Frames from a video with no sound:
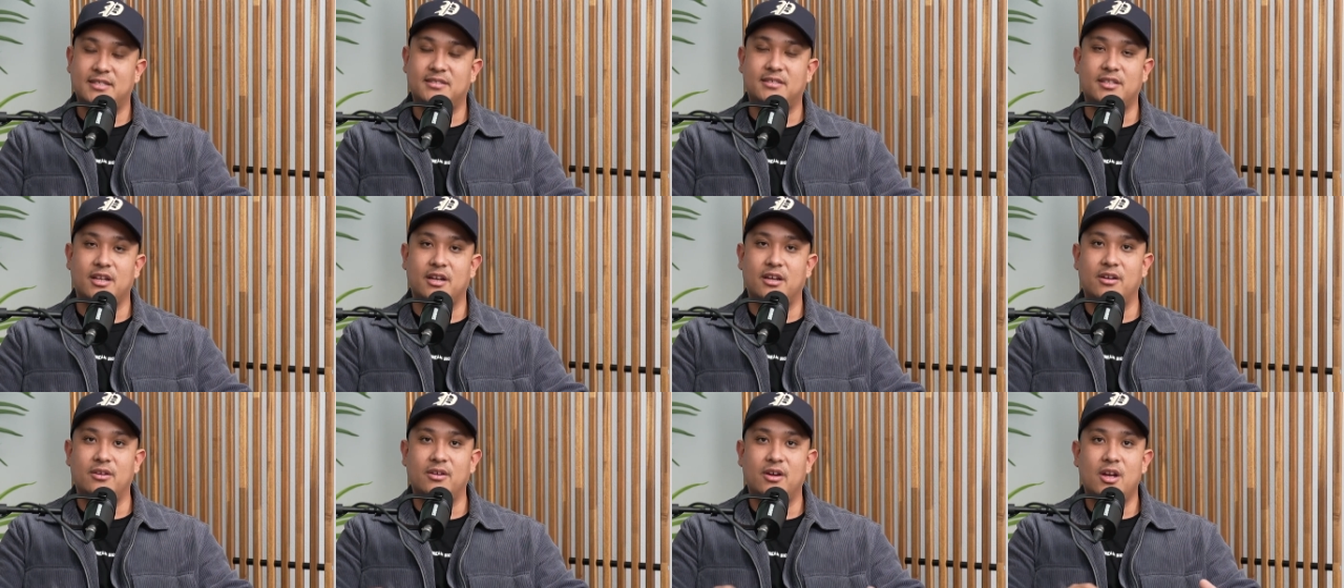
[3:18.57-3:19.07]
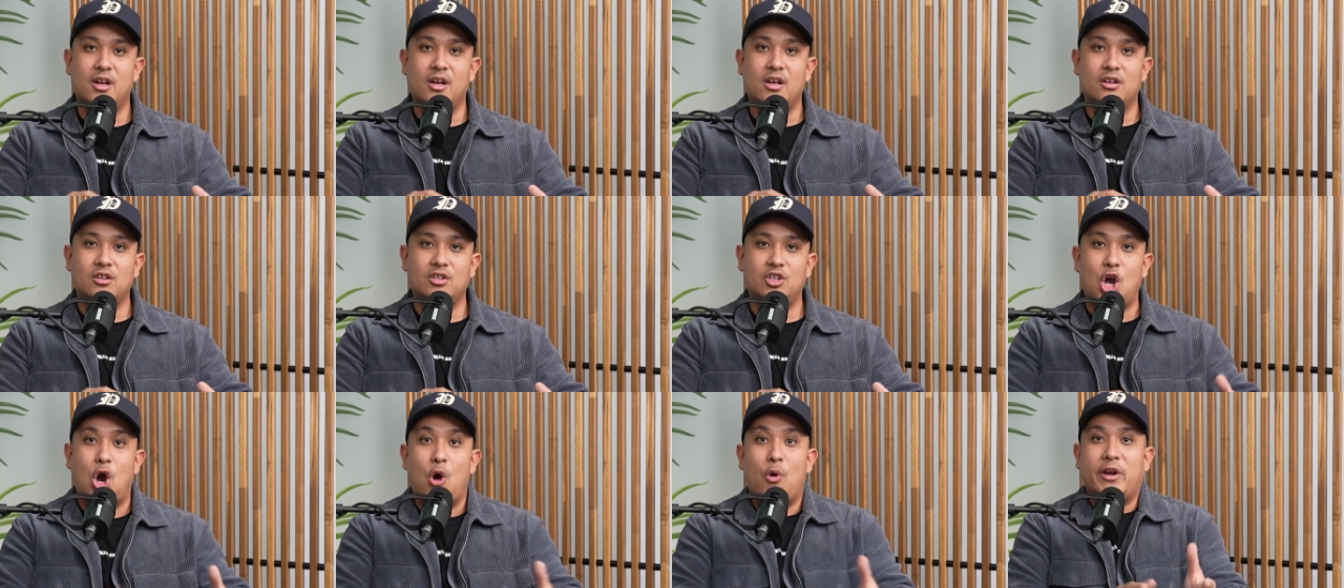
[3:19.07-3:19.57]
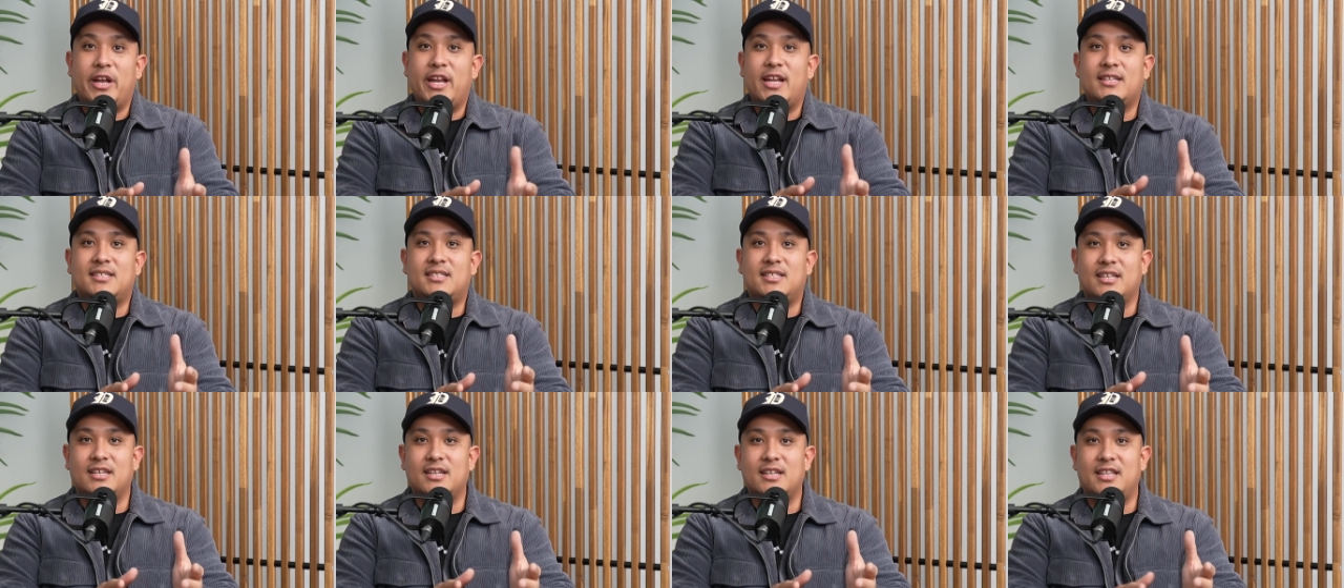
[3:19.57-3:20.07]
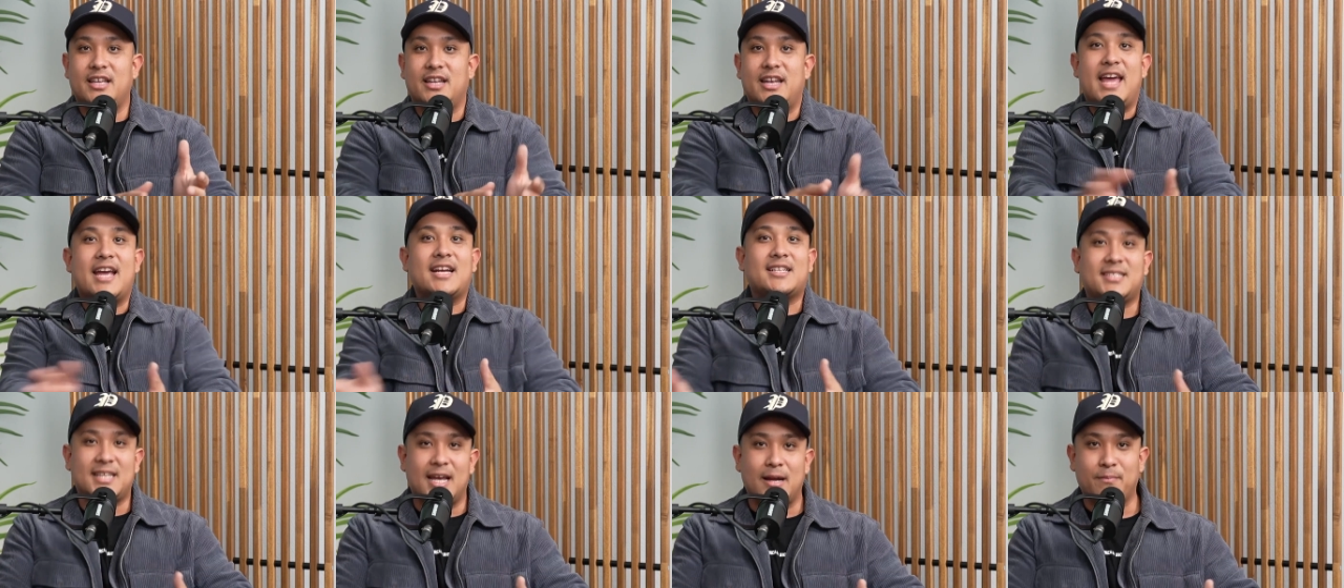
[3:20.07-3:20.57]
So going into the
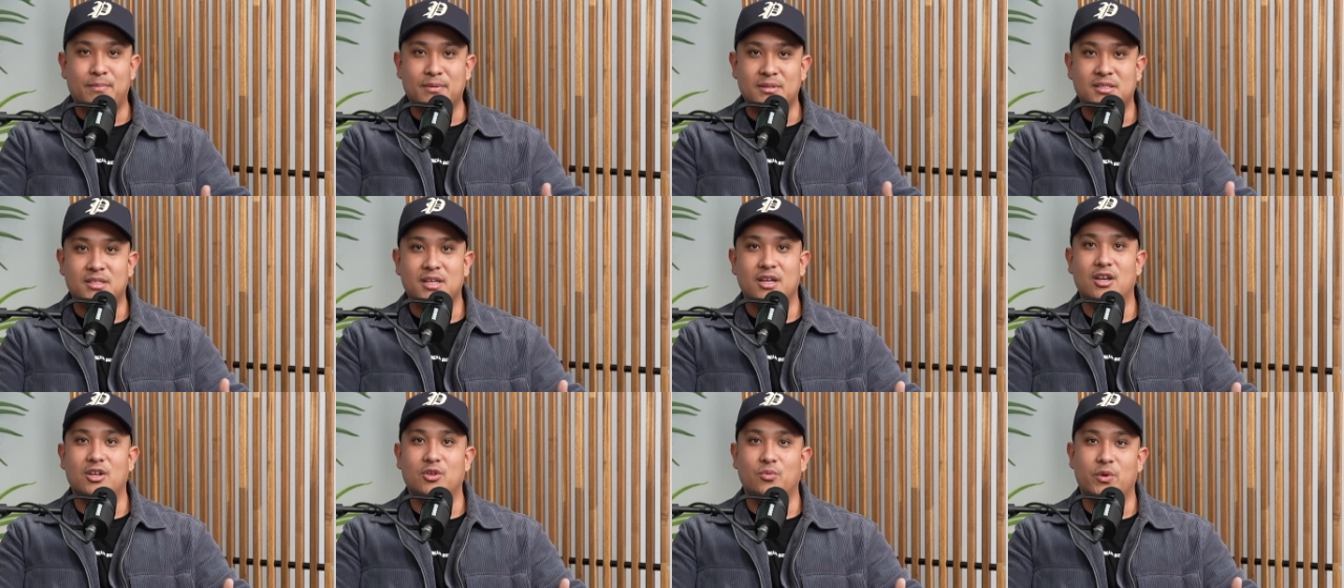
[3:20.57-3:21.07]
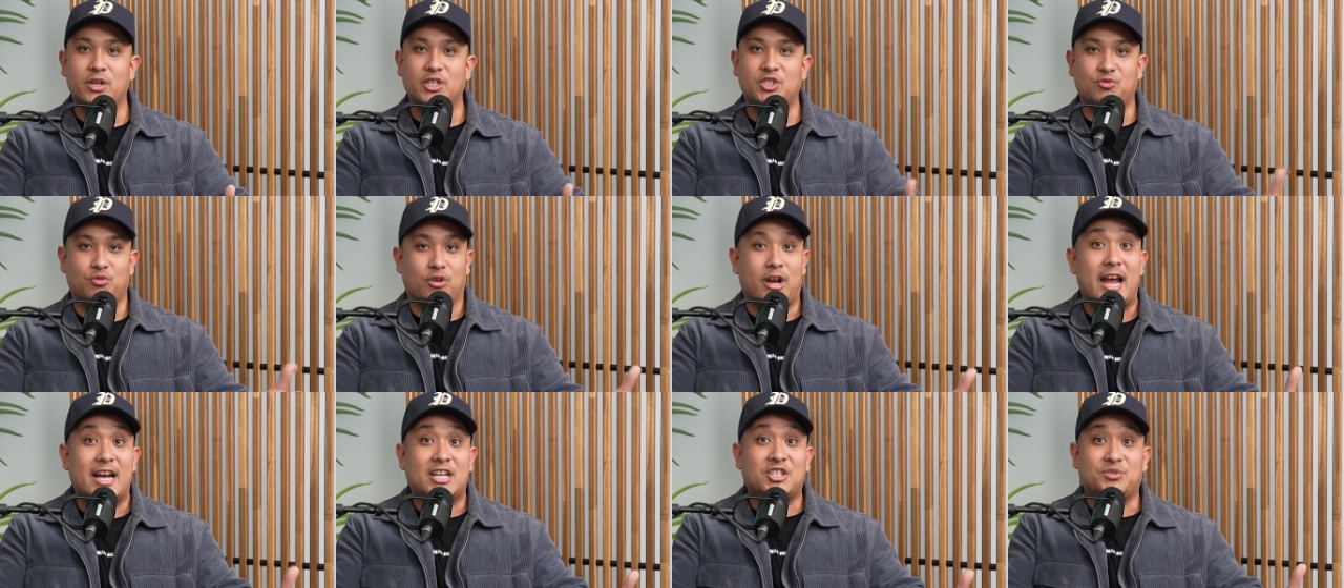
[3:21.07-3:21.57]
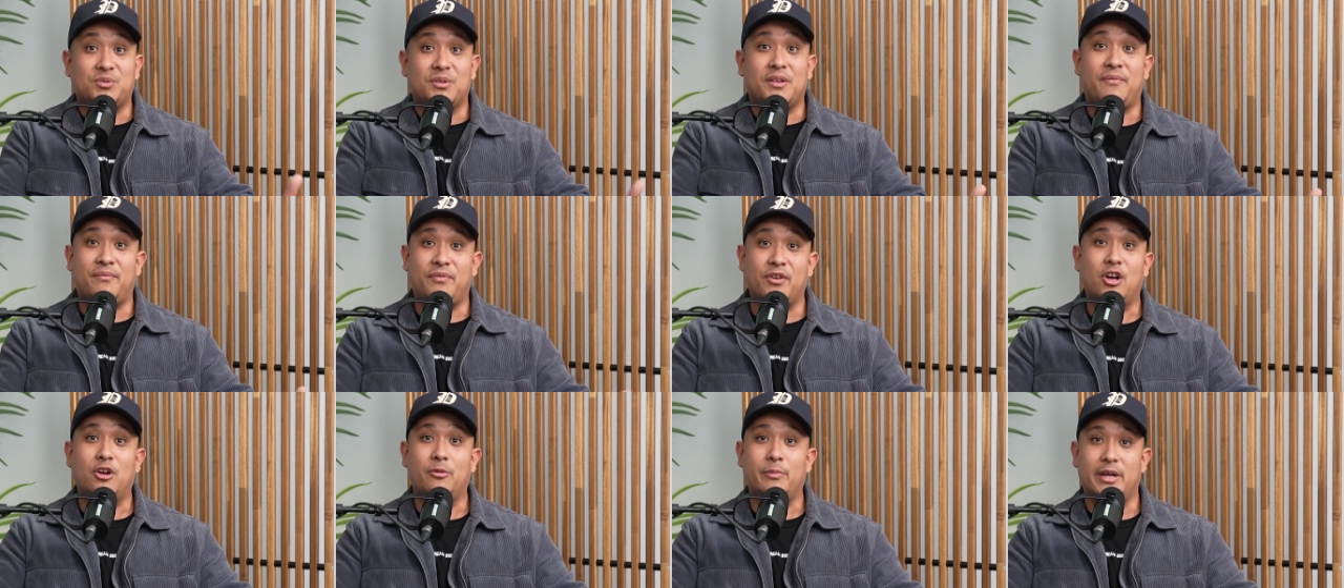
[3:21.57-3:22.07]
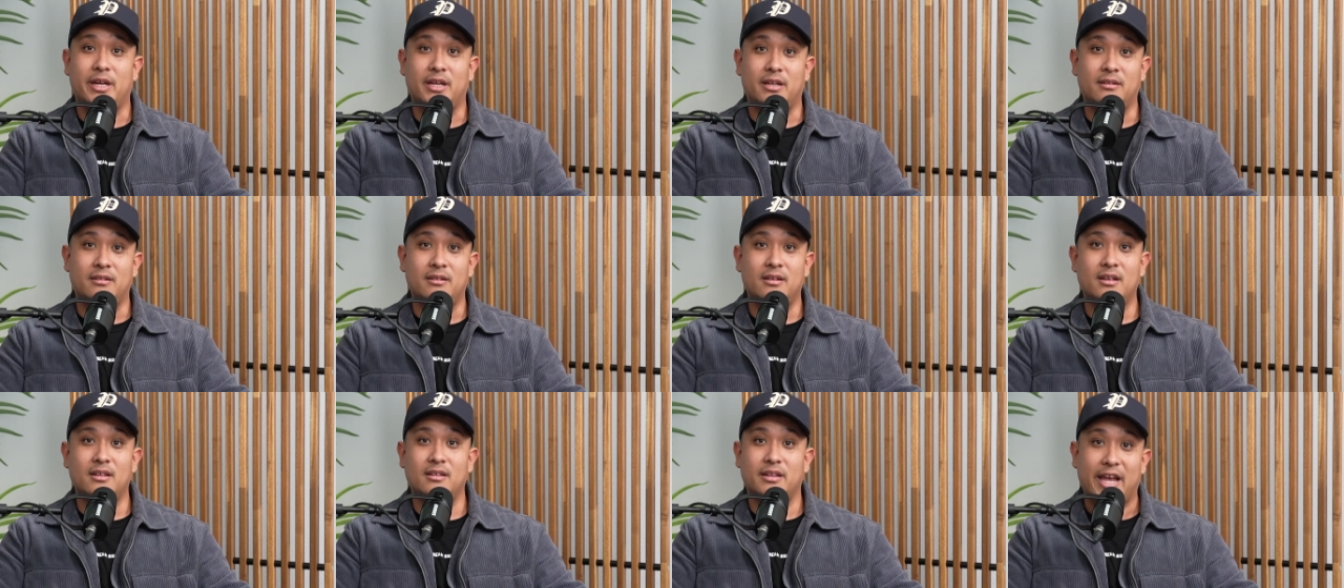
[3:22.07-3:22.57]
next episode, which we're actually filming
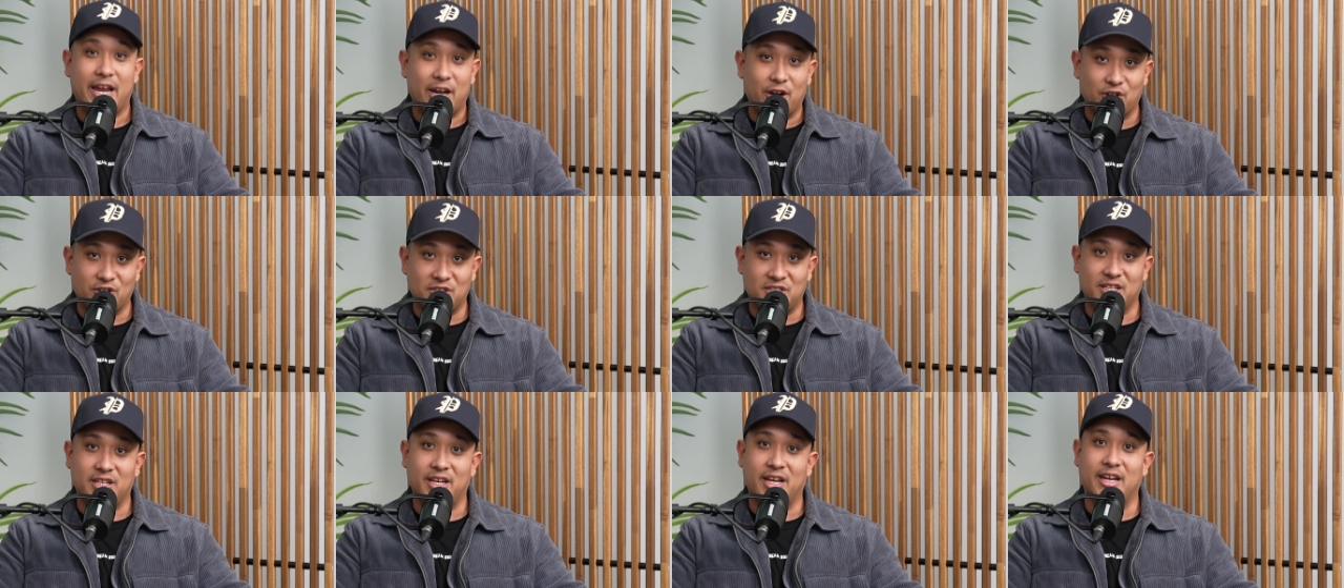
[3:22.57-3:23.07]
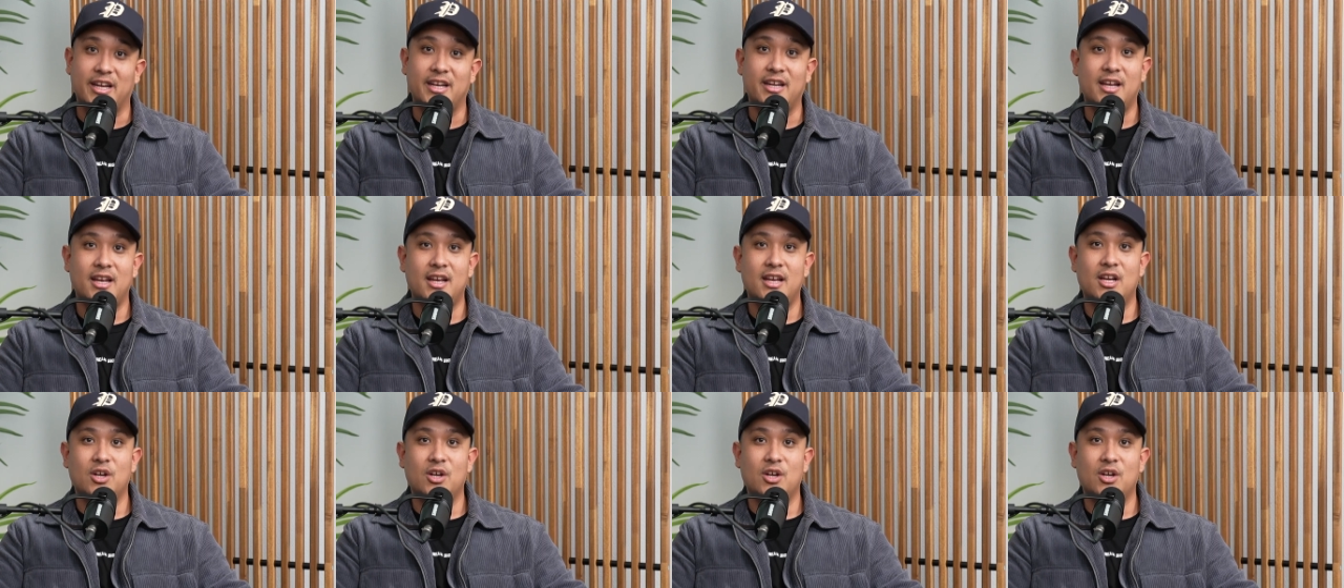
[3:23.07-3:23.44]
later today.